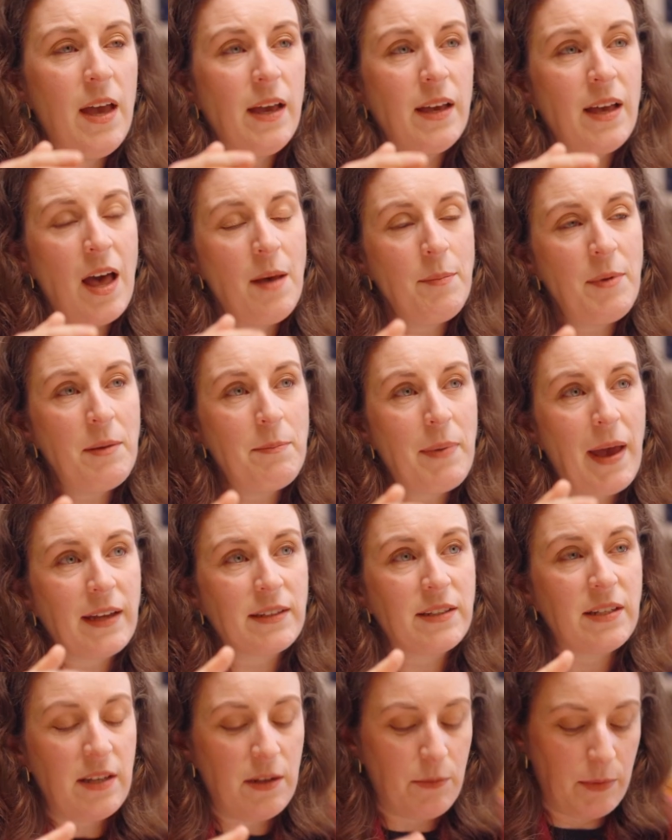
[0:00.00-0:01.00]
Coming
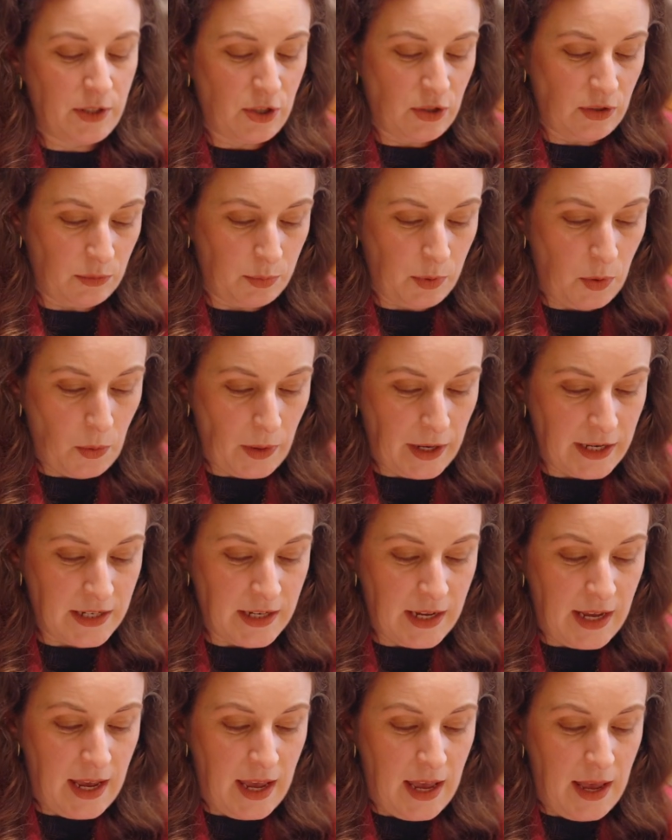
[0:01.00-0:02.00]
back to the original point,
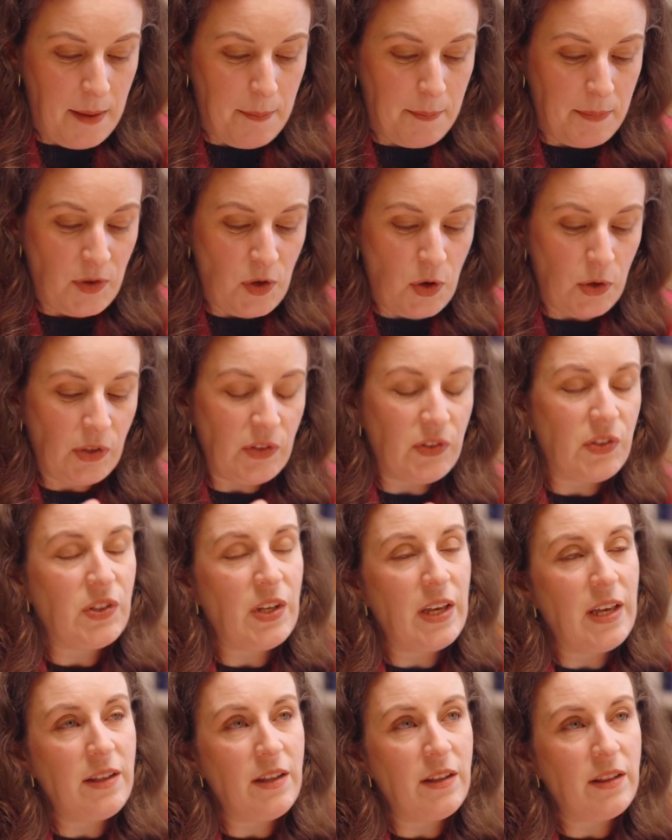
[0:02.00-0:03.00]
you can
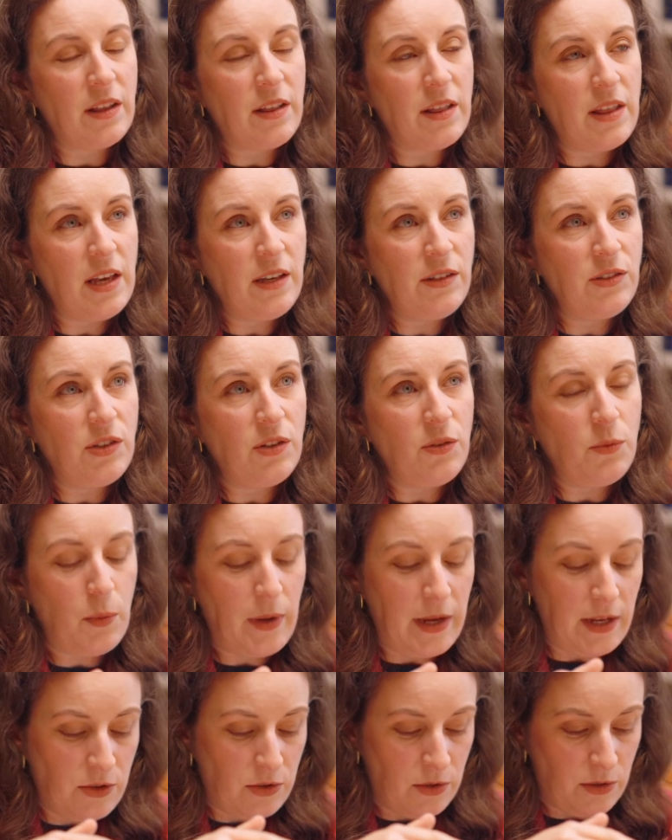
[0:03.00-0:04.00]
see that the things that
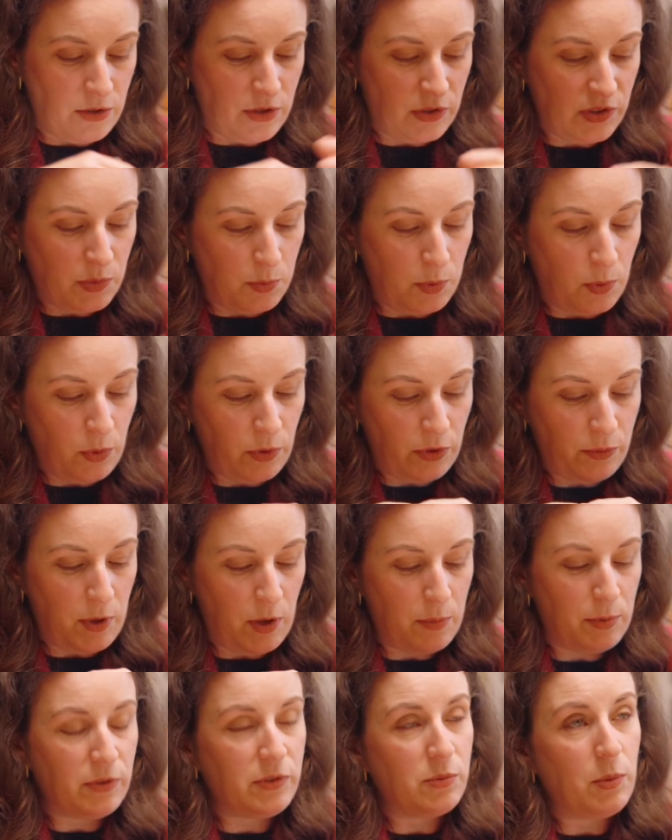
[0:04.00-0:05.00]
we do to support
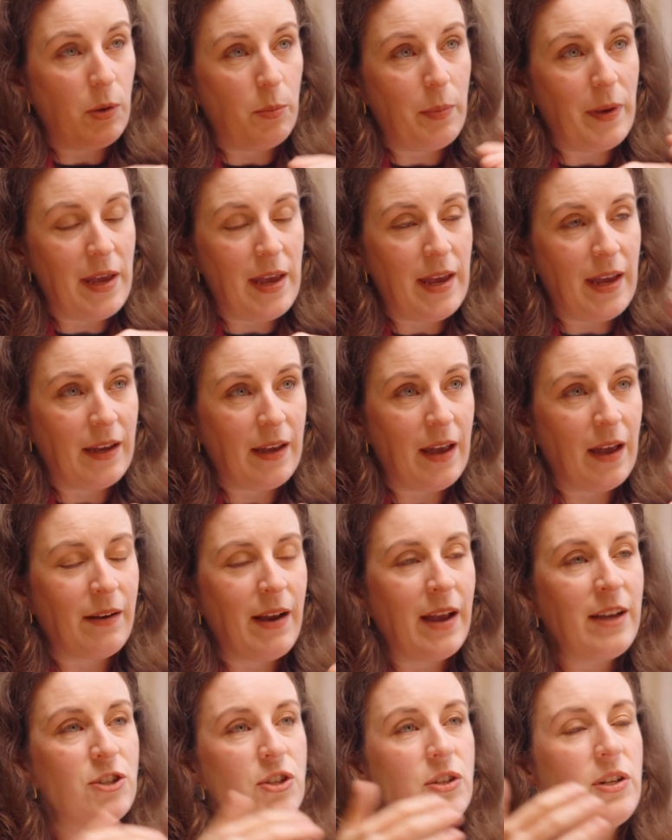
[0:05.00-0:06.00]
pupils' well-being are
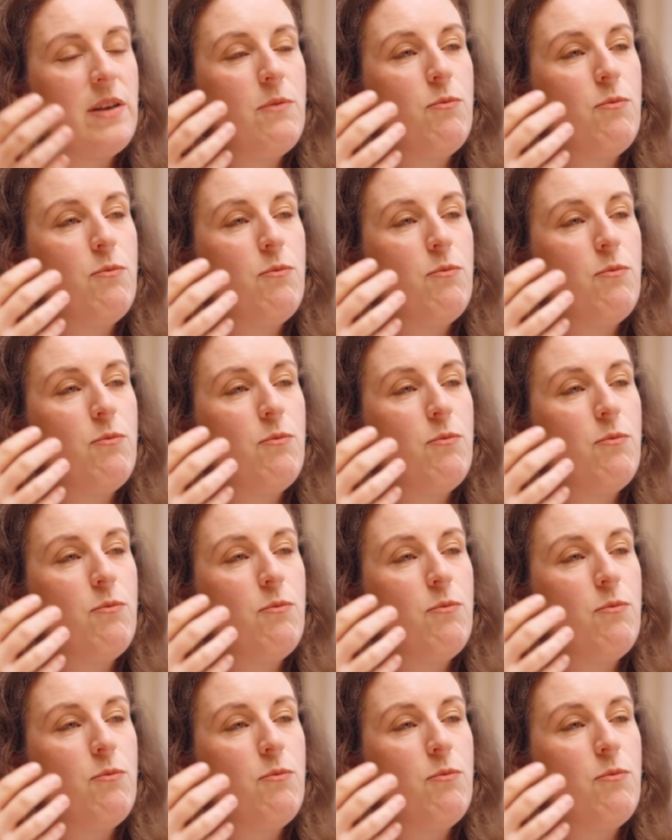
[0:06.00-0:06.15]
actually